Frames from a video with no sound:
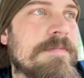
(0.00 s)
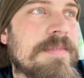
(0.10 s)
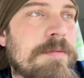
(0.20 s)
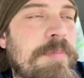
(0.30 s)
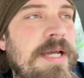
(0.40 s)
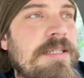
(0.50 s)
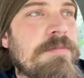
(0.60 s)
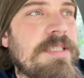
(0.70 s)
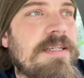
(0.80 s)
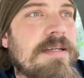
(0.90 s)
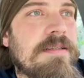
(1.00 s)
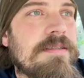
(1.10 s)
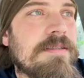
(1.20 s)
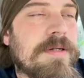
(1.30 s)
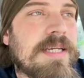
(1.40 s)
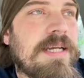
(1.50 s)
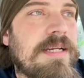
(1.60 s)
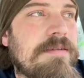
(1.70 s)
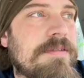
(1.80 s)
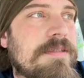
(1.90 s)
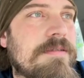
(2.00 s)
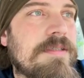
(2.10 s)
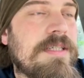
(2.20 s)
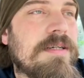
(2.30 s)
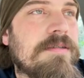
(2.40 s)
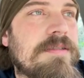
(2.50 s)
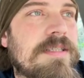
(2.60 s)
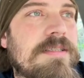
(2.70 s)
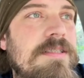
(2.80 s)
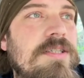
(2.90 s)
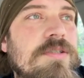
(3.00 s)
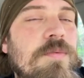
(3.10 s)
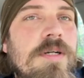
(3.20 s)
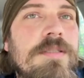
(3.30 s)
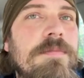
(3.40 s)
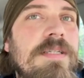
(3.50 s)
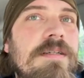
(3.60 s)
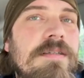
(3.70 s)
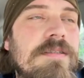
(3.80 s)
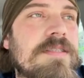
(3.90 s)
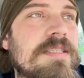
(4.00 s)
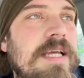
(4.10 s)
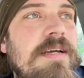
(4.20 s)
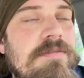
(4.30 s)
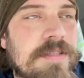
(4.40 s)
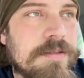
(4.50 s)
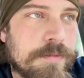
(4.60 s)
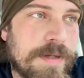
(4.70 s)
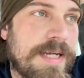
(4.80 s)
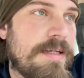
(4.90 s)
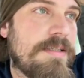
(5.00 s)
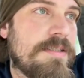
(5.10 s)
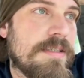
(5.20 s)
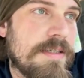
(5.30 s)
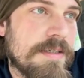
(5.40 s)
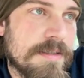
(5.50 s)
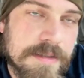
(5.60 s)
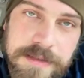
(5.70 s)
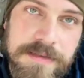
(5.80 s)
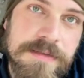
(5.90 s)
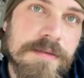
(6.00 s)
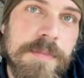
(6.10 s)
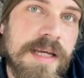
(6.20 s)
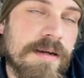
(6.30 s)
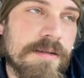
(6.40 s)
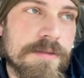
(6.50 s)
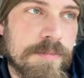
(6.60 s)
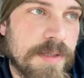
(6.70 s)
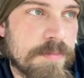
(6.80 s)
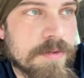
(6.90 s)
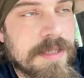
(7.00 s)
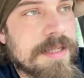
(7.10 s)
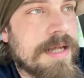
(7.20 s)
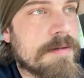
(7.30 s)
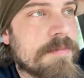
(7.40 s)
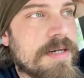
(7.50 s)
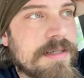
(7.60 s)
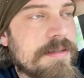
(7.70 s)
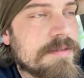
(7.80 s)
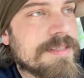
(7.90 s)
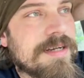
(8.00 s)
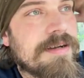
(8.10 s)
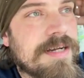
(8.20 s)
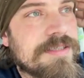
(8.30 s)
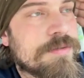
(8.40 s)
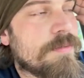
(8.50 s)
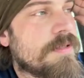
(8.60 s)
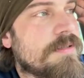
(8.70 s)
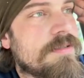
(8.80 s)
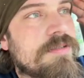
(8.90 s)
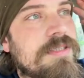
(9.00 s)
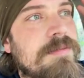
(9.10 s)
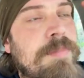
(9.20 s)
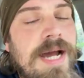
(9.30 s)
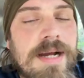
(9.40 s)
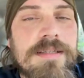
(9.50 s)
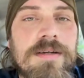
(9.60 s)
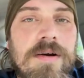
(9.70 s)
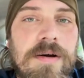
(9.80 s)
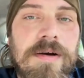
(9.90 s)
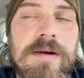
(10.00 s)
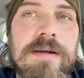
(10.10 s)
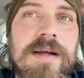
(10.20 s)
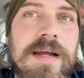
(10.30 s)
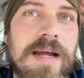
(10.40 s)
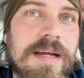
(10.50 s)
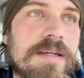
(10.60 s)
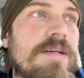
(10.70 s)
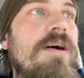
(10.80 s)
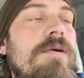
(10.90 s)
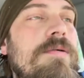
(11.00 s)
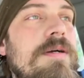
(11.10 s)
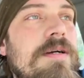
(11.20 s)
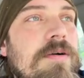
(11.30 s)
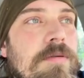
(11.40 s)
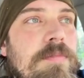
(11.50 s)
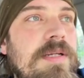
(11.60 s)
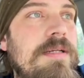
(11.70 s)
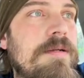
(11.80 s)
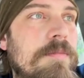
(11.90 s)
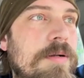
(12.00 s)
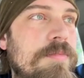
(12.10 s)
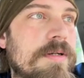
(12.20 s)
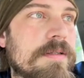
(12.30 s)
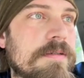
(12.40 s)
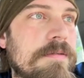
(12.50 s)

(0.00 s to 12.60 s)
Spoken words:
that pays me nothing, so can't even, you know, that just wants me a slave to the wage to make other people a lot of money. I was like, I just want to pack the car and go be near my brother.